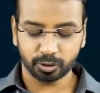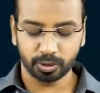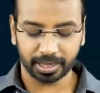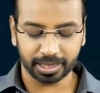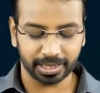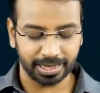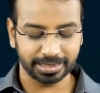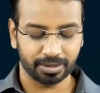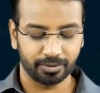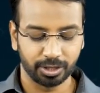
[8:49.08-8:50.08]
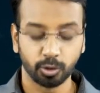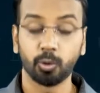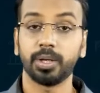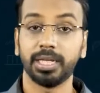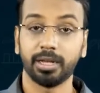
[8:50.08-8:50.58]
should recognize
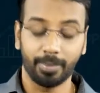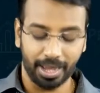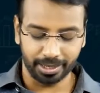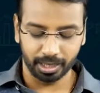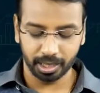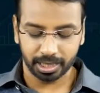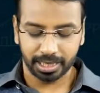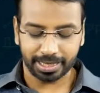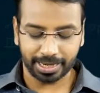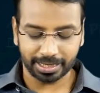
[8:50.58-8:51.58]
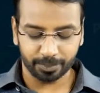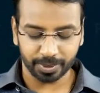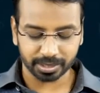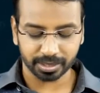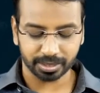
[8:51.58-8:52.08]
revenue in a manner that
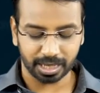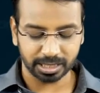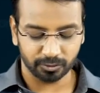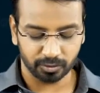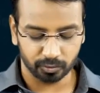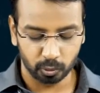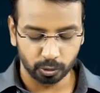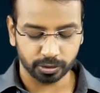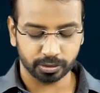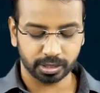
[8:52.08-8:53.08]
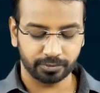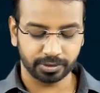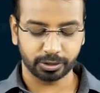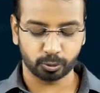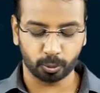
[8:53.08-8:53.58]
depicts the transfer of goods or
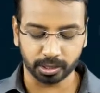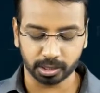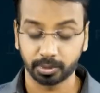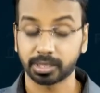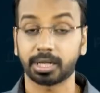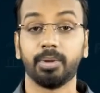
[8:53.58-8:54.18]
services to customers.